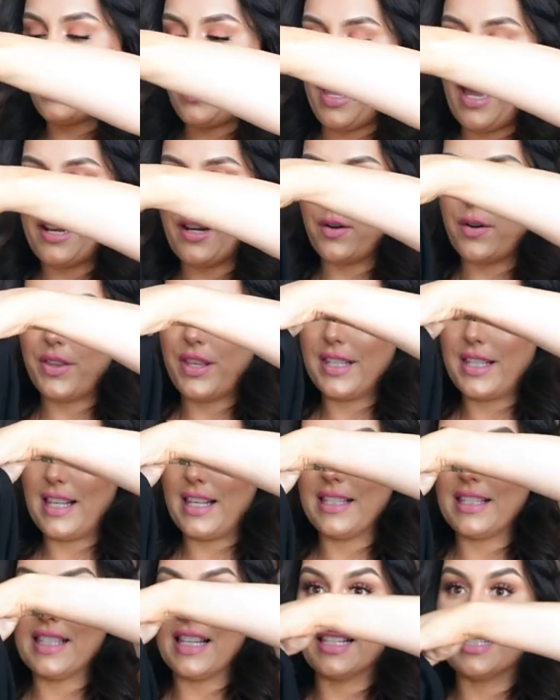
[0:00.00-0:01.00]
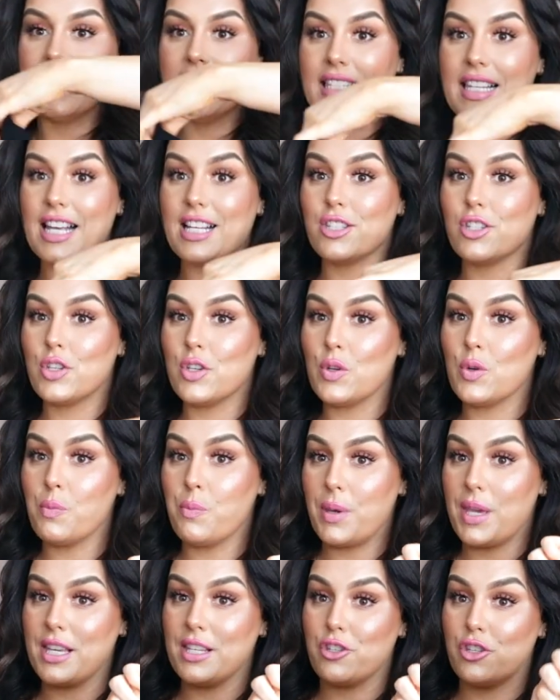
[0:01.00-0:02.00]
okay, I know what this is. This is a
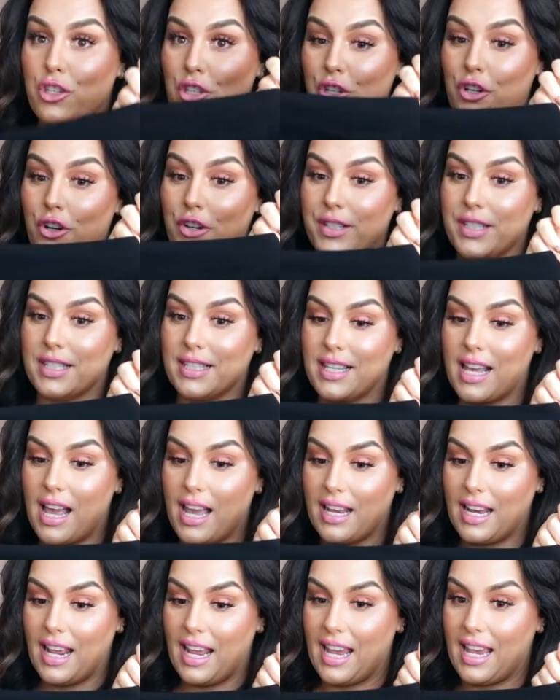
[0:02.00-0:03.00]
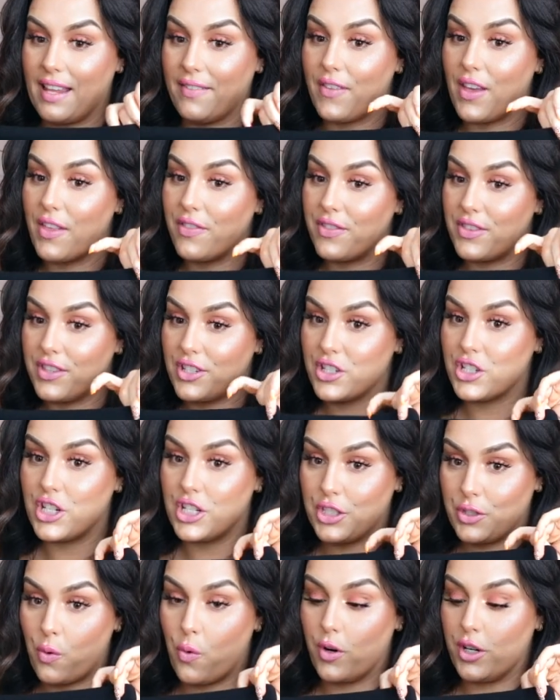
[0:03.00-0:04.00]
two-piece skirt set and
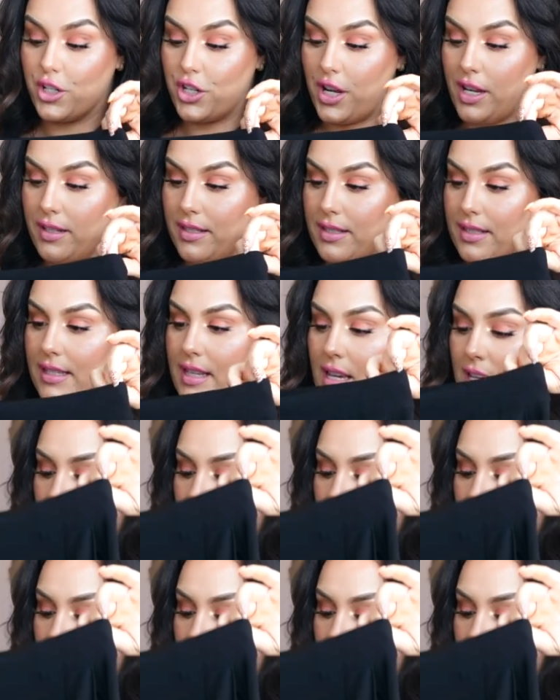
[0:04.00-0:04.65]
she's gorgeous.